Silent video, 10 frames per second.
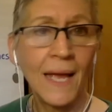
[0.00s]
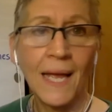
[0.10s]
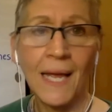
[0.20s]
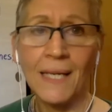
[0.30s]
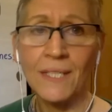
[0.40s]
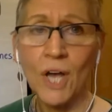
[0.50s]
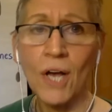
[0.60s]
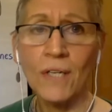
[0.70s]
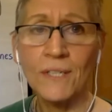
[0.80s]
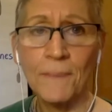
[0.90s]
He
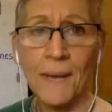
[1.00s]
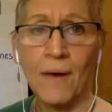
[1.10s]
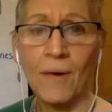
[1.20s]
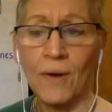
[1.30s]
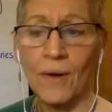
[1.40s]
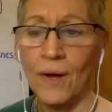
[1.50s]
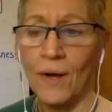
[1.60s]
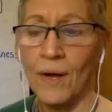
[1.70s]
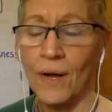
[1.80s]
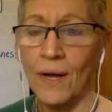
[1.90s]
talks about
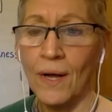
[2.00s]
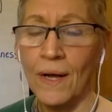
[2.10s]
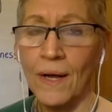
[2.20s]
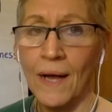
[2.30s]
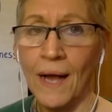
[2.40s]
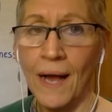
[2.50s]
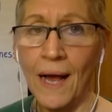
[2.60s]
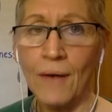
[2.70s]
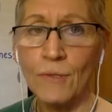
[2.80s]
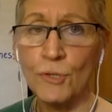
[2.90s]

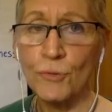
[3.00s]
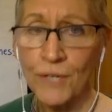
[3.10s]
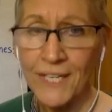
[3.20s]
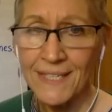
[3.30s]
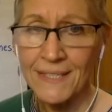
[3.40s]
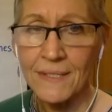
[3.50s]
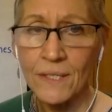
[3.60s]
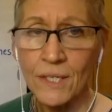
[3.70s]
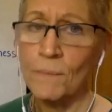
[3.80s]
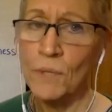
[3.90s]
how trees
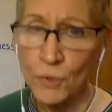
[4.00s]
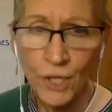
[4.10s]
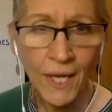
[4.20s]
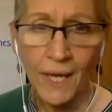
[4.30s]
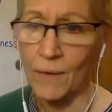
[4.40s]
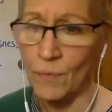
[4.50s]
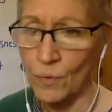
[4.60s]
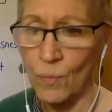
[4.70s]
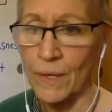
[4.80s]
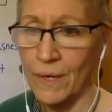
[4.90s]
communicate with
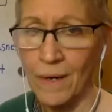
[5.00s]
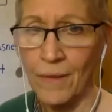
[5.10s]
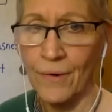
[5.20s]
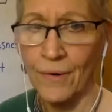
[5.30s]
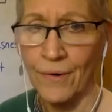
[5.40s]
one another.